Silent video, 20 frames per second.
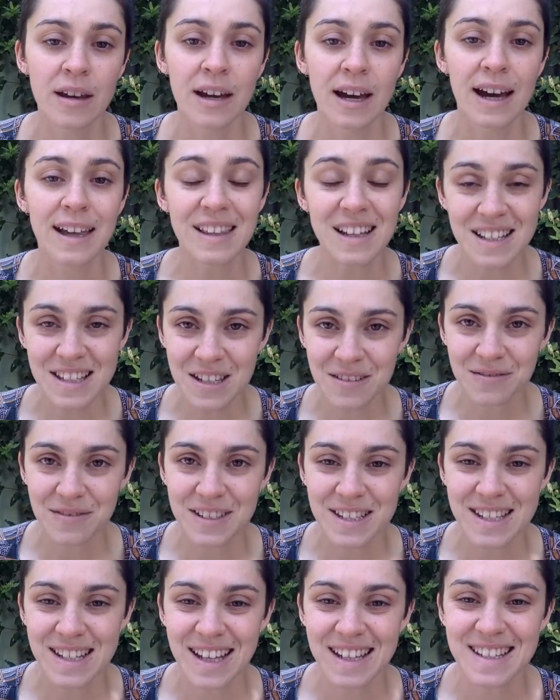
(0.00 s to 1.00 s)
And that's it
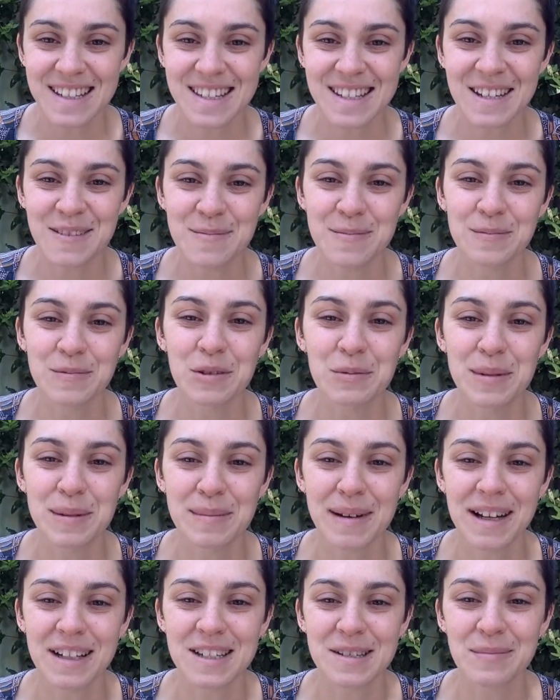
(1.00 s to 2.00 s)
for today's tip. We'll be
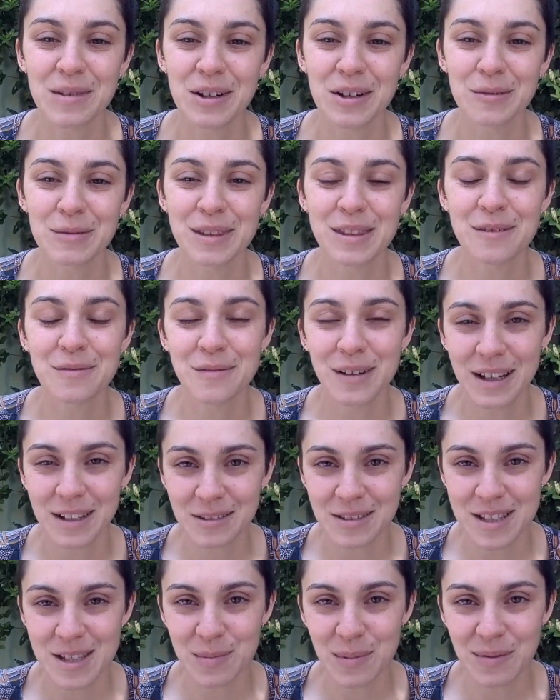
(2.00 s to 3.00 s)
back tomorrow with the
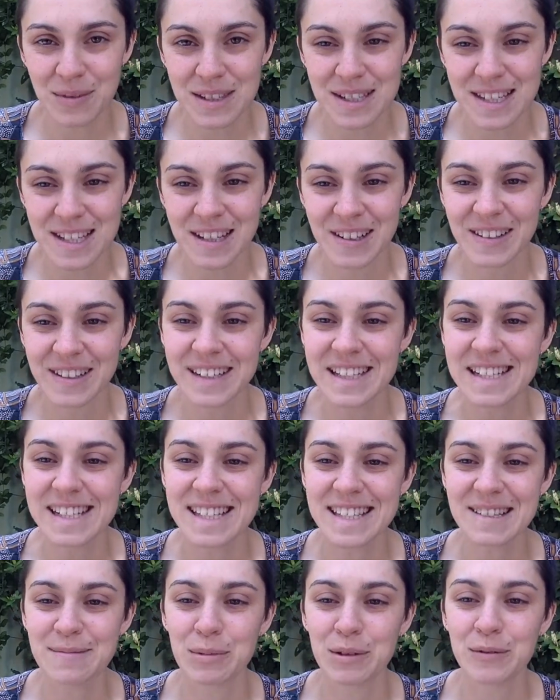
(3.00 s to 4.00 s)
final tip of the
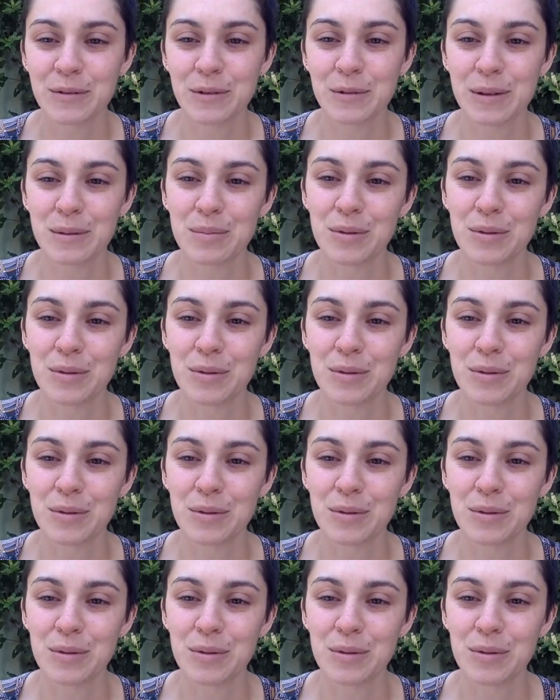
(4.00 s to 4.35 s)
series before we